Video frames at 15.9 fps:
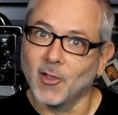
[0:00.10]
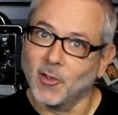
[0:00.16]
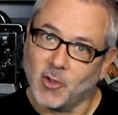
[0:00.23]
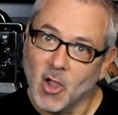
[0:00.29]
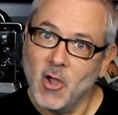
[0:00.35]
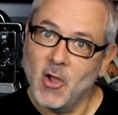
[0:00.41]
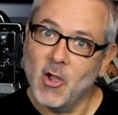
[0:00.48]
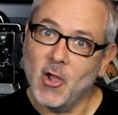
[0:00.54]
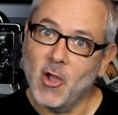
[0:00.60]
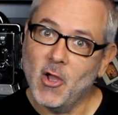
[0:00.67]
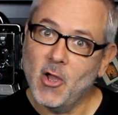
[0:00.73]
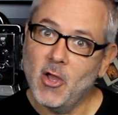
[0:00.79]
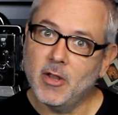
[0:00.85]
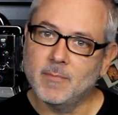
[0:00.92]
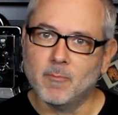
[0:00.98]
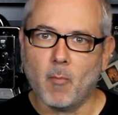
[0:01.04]

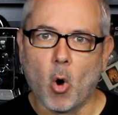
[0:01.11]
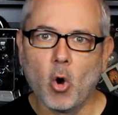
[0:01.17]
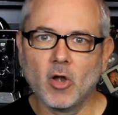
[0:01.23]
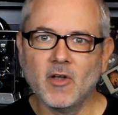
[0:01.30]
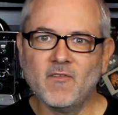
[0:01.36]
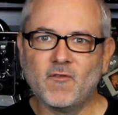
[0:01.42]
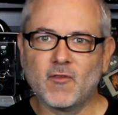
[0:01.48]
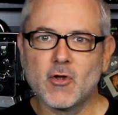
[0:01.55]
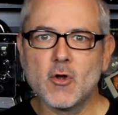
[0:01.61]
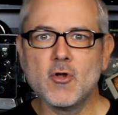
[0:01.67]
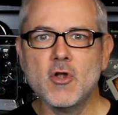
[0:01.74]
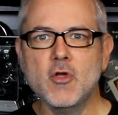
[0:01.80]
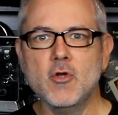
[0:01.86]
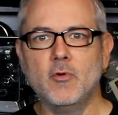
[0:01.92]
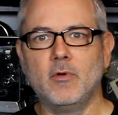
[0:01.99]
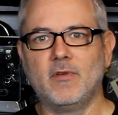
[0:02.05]
Good morning,
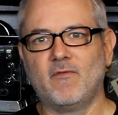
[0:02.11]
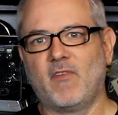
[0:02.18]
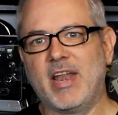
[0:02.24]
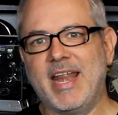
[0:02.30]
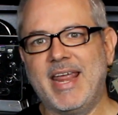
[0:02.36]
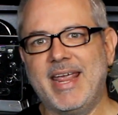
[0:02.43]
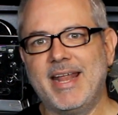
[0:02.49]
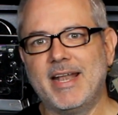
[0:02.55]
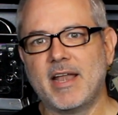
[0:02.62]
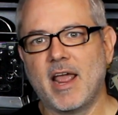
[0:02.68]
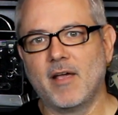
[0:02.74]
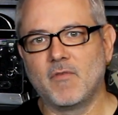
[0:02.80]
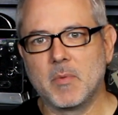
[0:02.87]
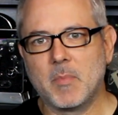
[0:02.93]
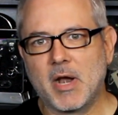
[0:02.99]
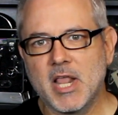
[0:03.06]
afternoon,
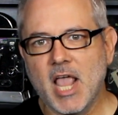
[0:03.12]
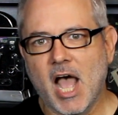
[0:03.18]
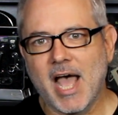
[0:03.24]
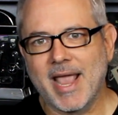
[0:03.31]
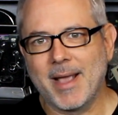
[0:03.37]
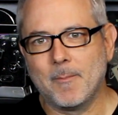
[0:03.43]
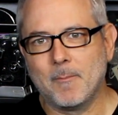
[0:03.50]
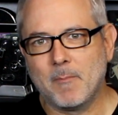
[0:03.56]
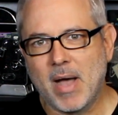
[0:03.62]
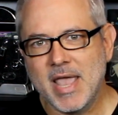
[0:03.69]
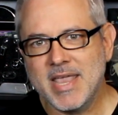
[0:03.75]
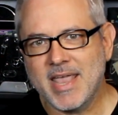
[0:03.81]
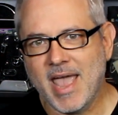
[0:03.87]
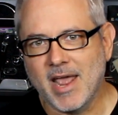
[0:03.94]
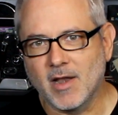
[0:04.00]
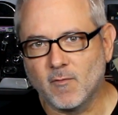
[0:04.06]
everybody. I am
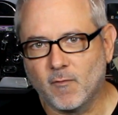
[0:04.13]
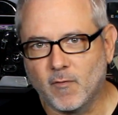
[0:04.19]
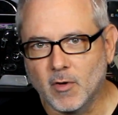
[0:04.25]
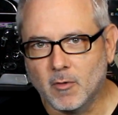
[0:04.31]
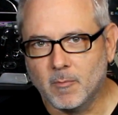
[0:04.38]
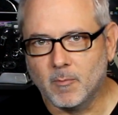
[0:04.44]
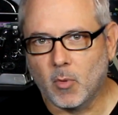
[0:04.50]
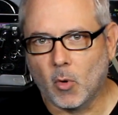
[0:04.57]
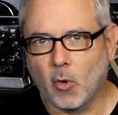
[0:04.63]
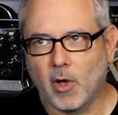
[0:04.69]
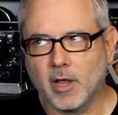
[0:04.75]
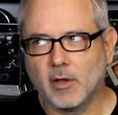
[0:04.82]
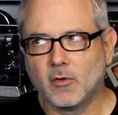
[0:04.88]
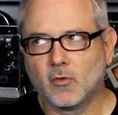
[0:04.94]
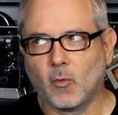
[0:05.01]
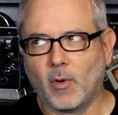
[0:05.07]
Mike at
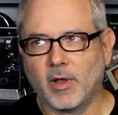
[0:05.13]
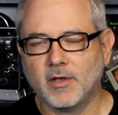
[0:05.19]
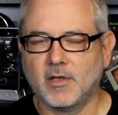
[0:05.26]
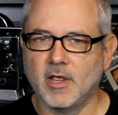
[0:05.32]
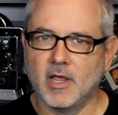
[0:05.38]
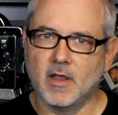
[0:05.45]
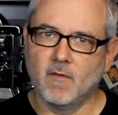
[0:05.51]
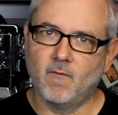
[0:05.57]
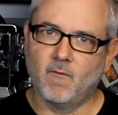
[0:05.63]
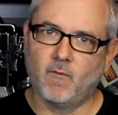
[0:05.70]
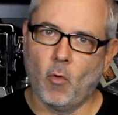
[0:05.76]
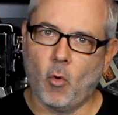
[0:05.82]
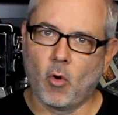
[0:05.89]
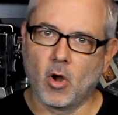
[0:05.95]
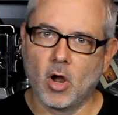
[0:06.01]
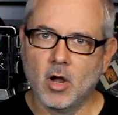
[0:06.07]

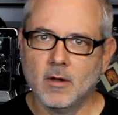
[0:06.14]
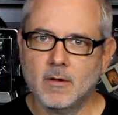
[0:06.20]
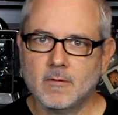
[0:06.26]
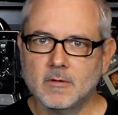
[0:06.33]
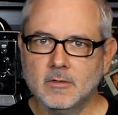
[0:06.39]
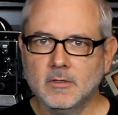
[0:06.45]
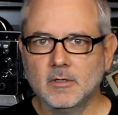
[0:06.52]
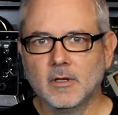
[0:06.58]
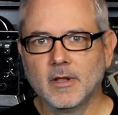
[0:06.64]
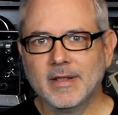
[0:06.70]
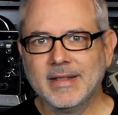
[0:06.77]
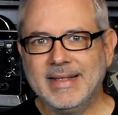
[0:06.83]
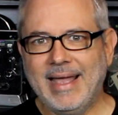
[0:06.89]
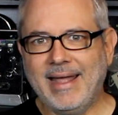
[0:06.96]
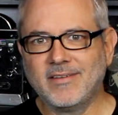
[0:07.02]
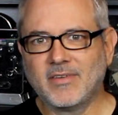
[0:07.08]
Filmboy24,
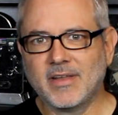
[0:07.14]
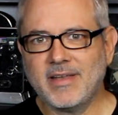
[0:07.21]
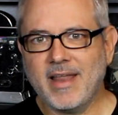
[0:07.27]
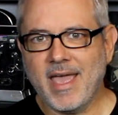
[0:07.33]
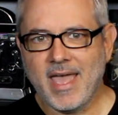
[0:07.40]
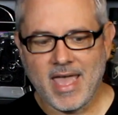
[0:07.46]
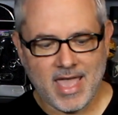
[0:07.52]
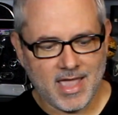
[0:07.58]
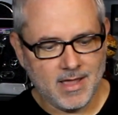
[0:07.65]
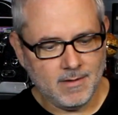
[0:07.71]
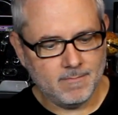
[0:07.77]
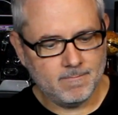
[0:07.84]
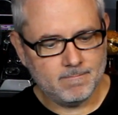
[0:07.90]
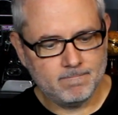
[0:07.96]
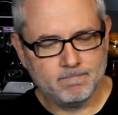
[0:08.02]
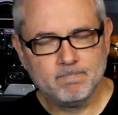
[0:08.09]
and today
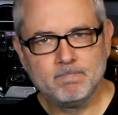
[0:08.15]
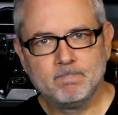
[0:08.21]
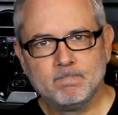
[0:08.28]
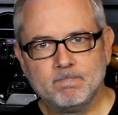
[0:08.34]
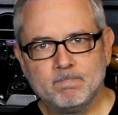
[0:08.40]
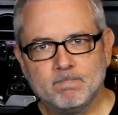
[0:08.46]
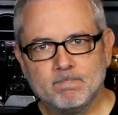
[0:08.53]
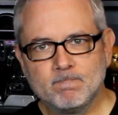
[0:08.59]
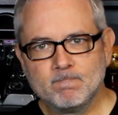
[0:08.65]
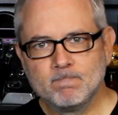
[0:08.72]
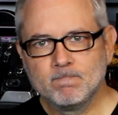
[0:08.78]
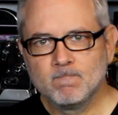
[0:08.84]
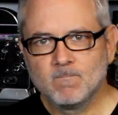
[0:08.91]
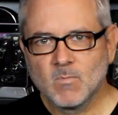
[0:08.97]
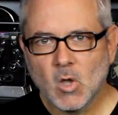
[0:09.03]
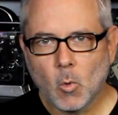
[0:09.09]

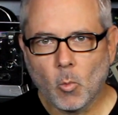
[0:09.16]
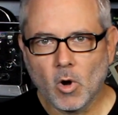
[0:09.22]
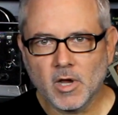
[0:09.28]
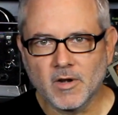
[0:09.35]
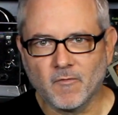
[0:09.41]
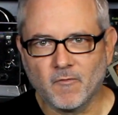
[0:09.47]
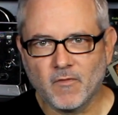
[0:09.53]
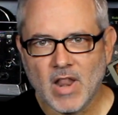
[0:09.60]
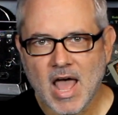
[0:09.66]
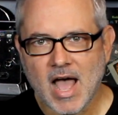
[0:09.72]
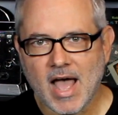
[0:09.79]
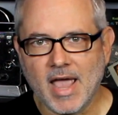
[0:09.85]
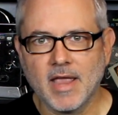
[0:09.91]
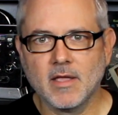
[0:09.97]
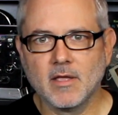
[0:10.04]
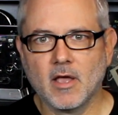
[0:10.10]
we're gonna
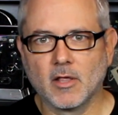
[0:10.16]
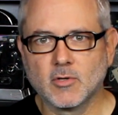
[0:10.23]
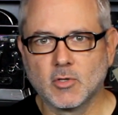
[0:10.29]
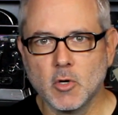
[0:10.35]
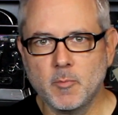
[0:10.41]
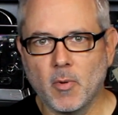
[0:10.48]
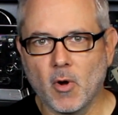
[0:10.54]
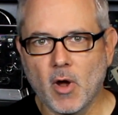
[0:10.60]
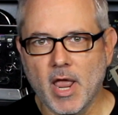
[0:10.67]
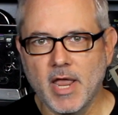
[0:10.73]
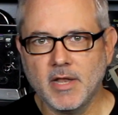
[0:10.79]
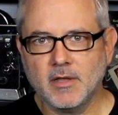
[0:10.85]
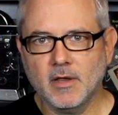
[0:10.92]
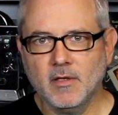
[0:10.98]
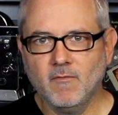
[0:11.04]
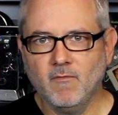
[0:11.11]
fly a Super
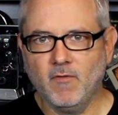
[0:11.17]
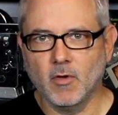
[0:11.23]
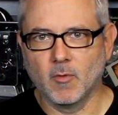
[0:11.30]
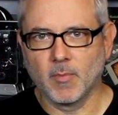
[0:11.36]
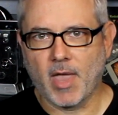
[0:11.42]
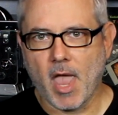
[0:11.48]
8 film